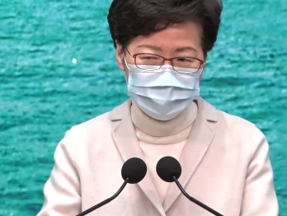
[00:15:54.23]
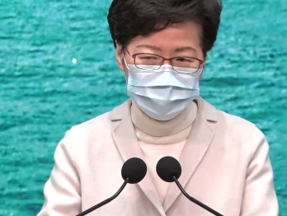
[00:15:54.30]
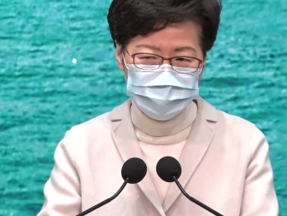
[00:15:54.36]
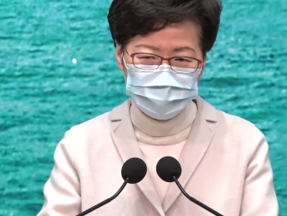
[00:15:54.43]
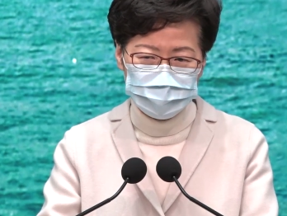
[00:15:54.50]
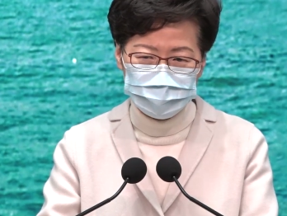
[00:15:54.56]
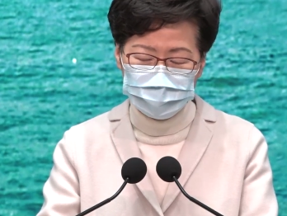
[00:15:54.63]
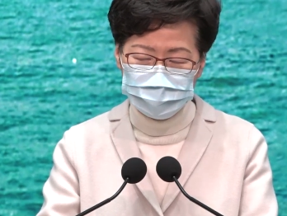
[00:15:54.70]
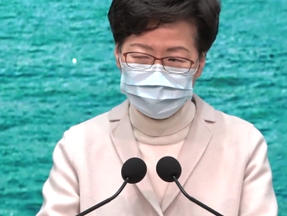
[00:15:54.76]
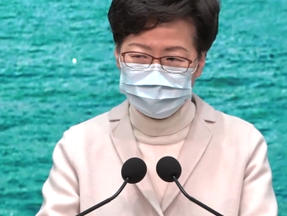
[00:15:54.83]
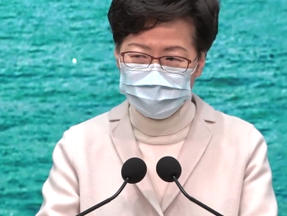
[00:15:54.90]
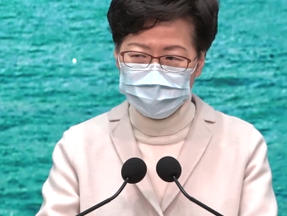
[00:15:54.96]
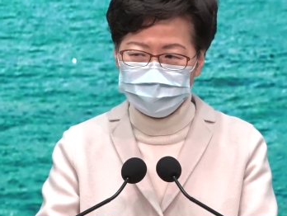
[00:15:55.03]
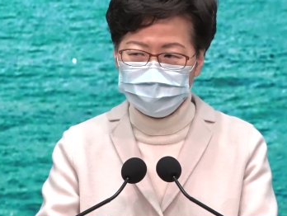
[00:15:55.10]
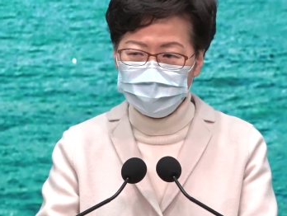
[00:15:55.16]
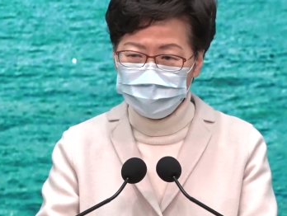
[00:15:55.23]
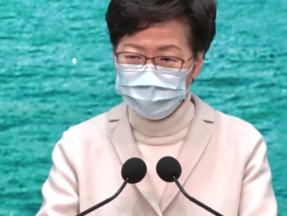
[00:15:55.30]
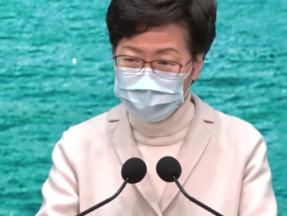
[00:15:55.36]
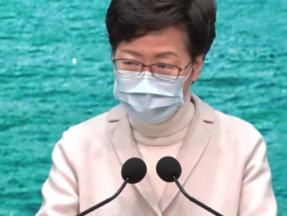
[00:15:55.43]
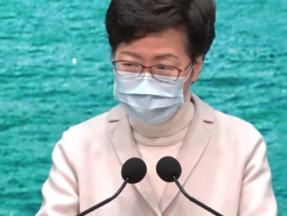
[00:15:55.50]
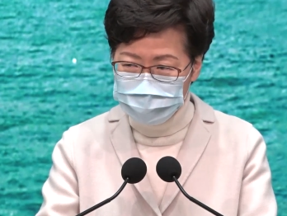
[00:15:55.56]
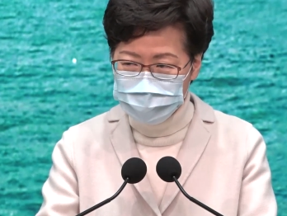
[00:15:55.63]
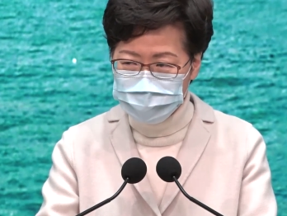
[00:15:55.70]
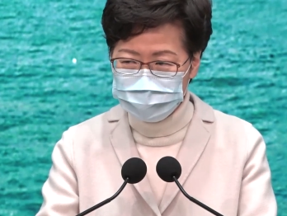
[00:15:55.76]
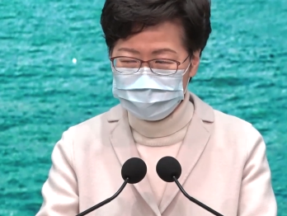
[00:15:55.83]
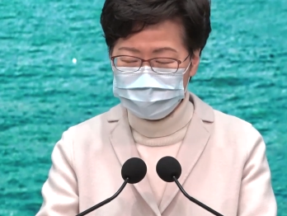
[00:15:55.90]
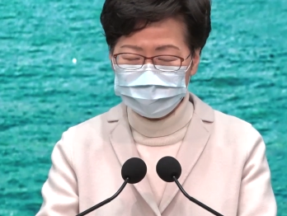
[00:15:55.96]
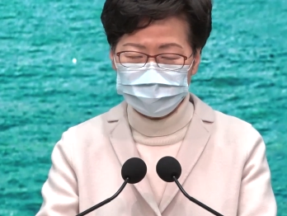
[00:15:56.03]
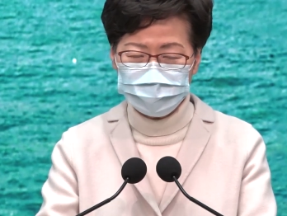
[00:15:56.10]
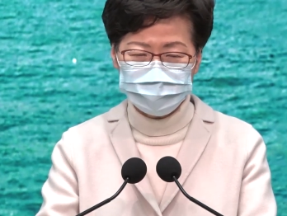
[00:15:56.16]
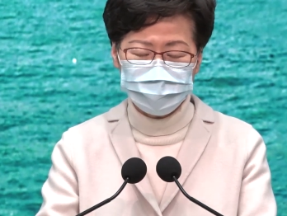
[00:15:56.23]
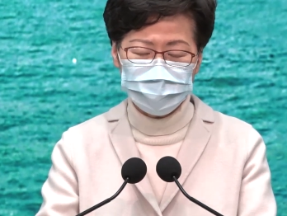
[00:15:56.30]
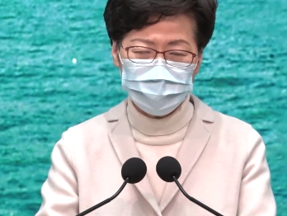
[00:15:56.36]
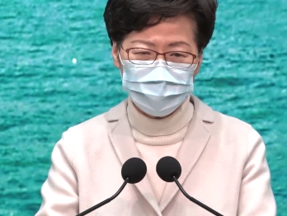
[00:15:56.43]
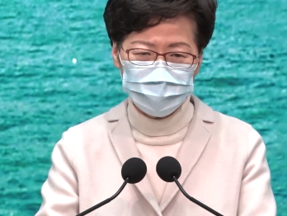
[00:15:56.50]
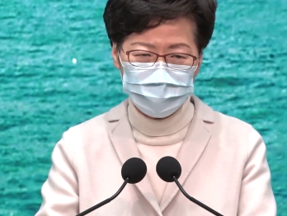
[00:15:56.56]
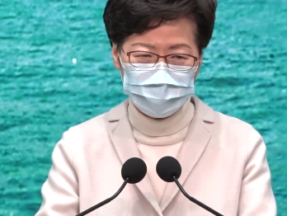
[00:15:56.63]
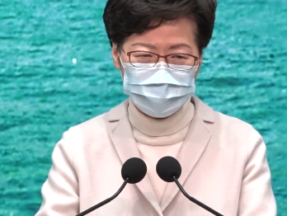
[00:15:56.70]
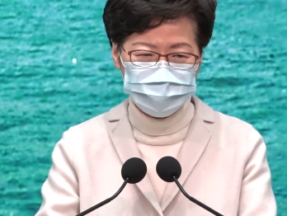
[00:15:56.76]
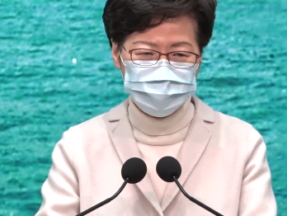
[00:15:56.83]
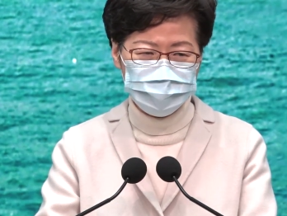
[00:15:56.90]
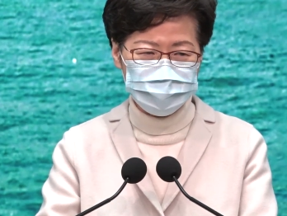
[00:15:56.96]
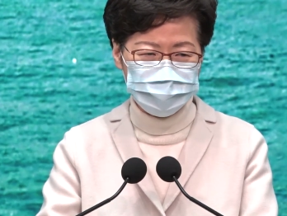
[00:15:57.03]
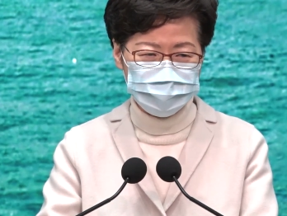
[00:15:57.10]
So if there are ways to